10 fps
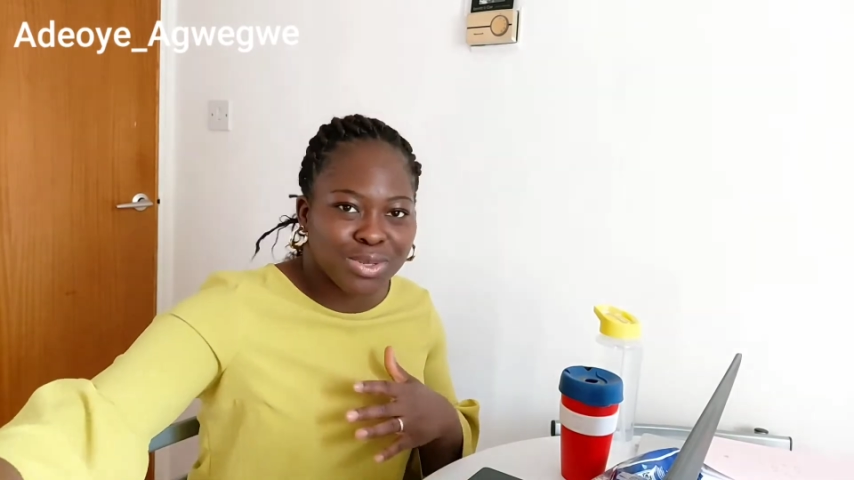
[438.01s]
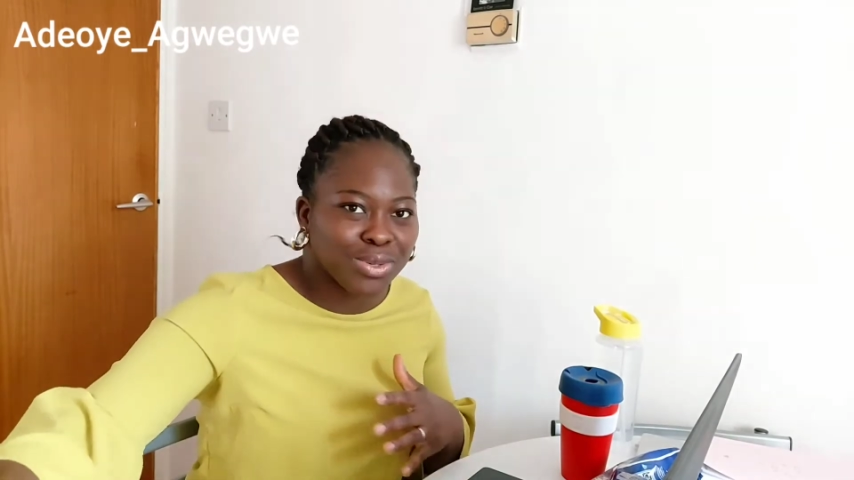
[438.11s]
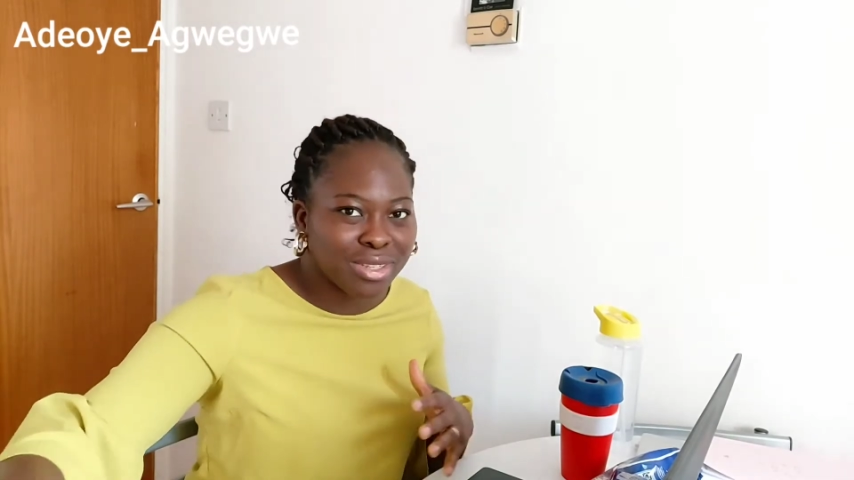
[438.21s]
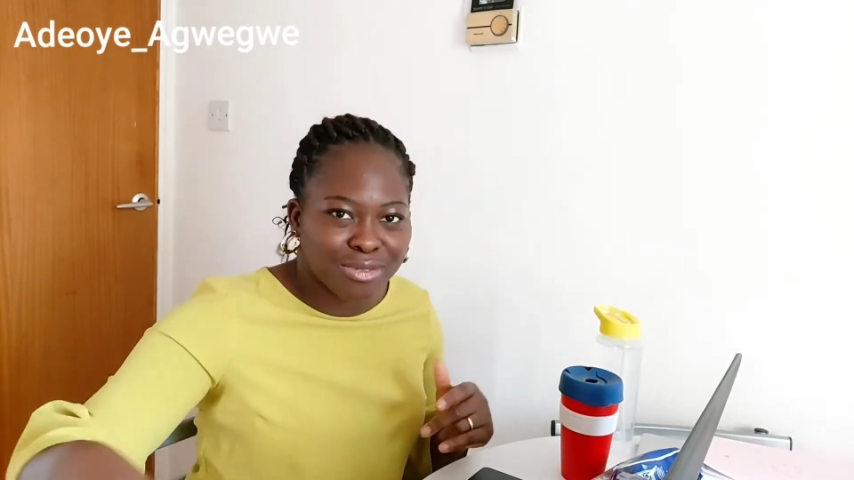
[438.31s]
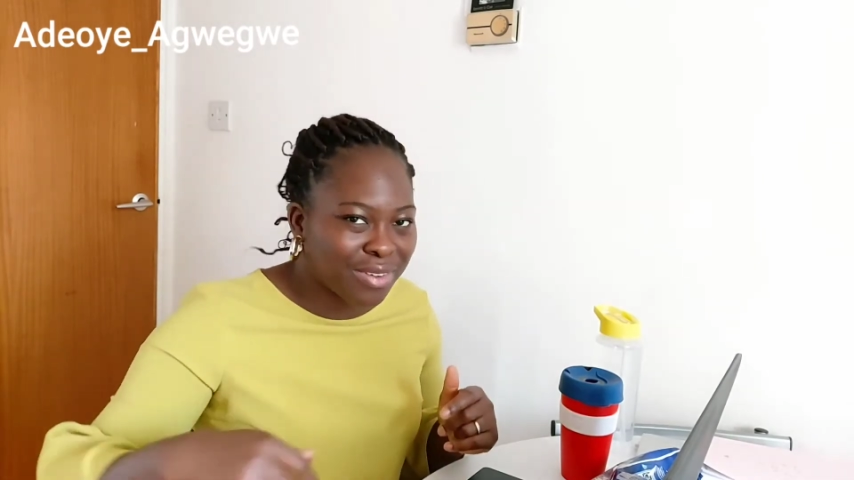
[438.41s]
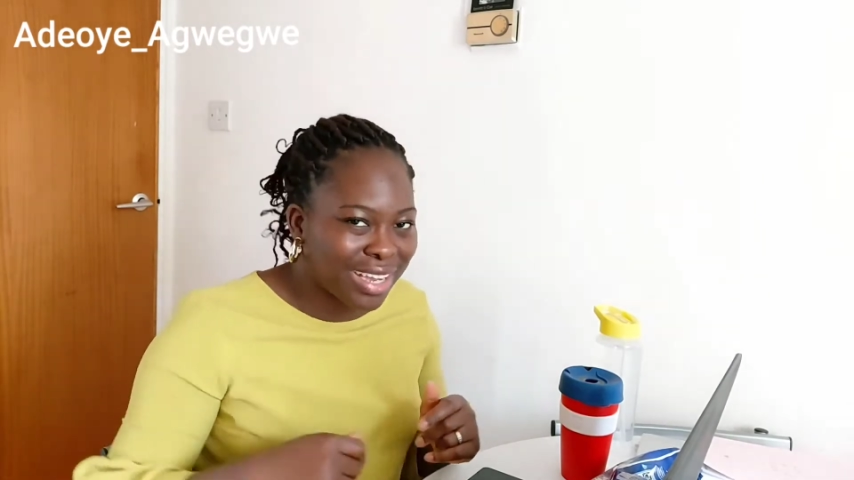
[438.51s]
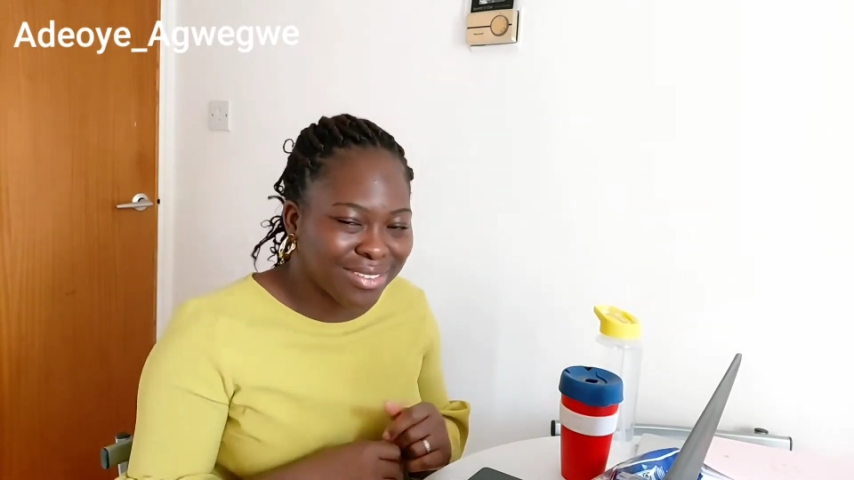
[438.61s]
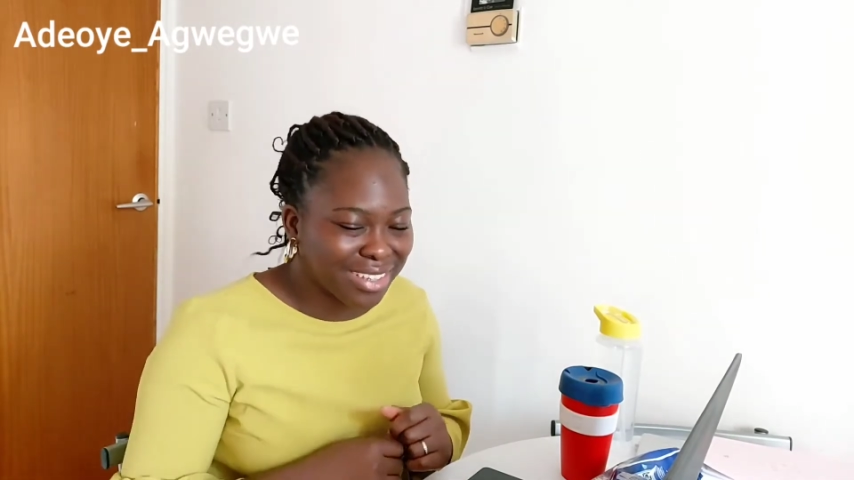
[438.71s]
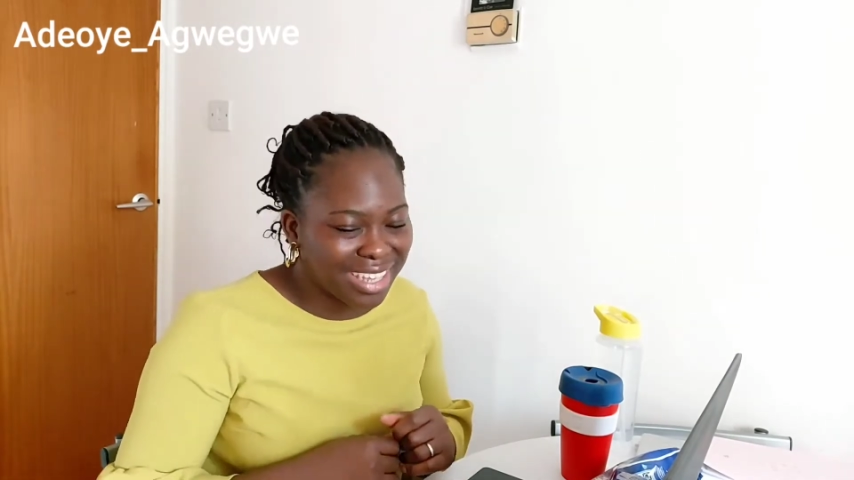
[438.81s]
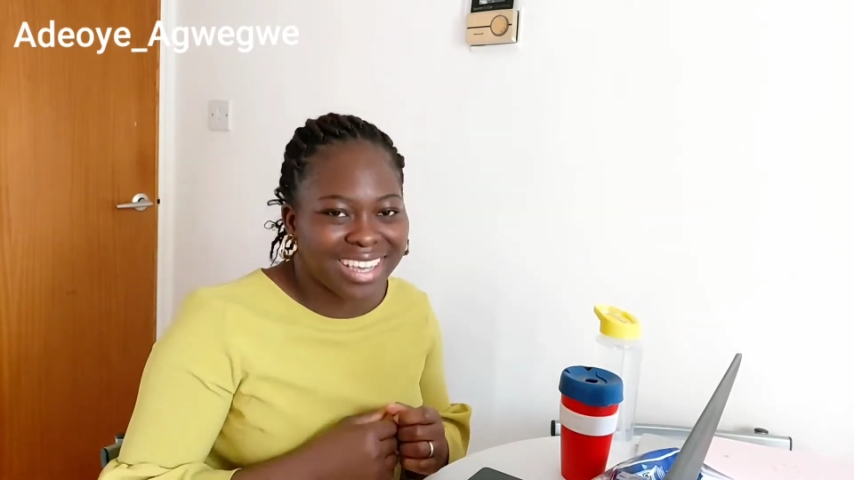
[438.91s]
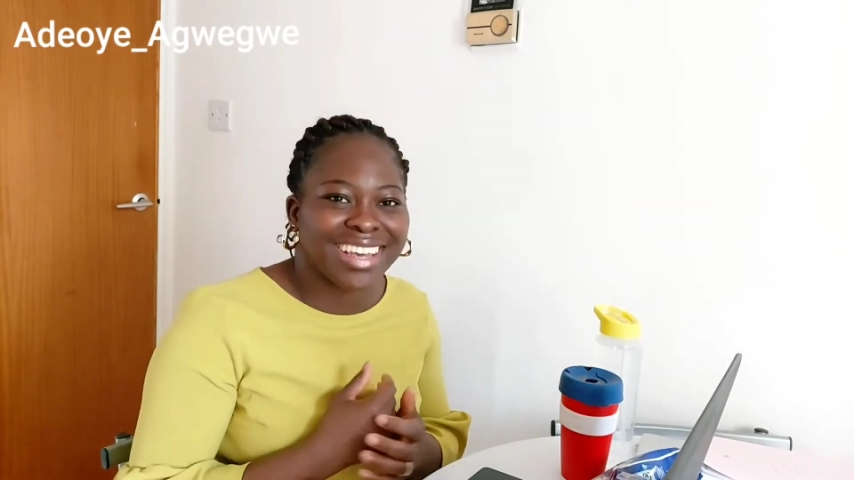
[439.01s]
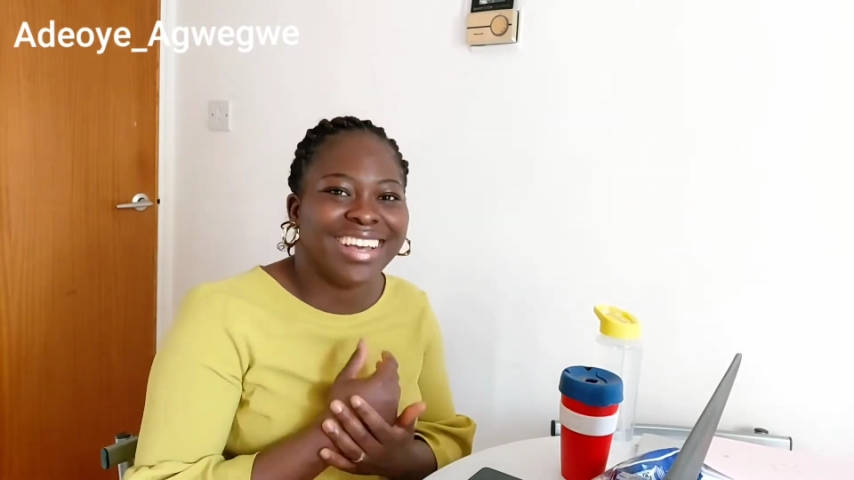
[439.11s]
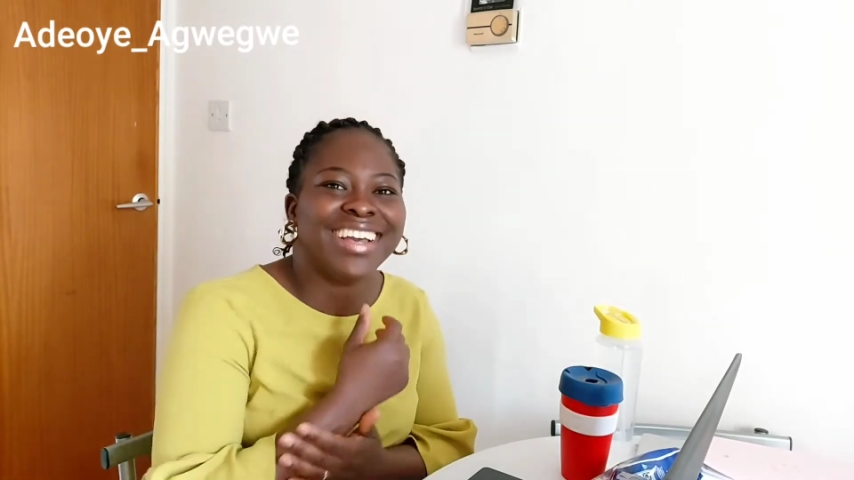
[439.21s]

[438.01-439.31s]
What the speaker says: so it's fine, okay.